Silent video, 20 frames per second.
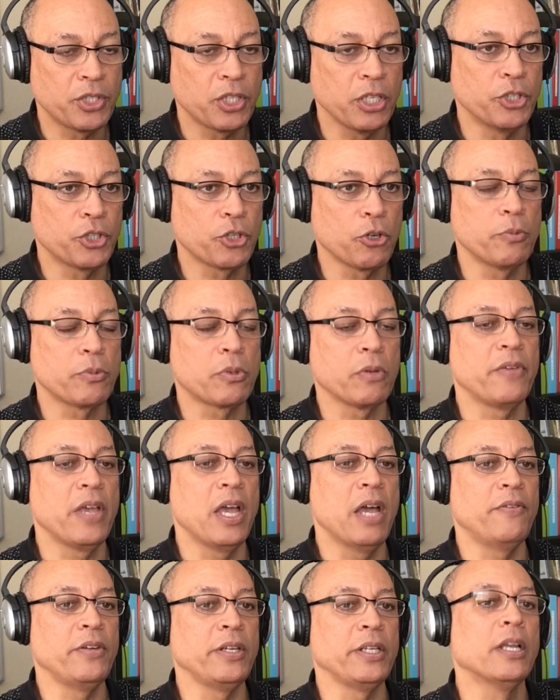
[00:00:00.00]
elements in
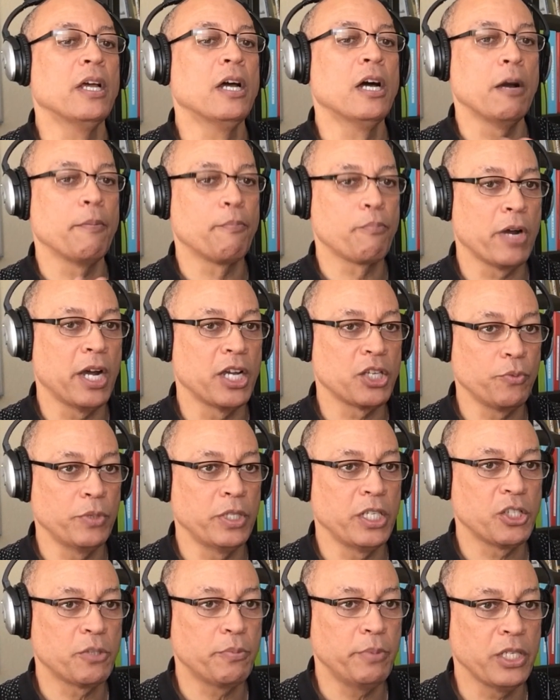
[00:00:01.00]
terms of having a
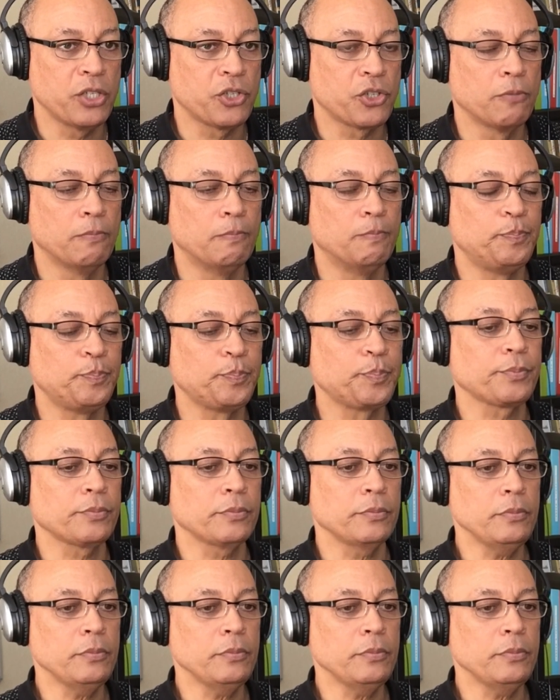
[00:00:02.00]
prize-winning speech.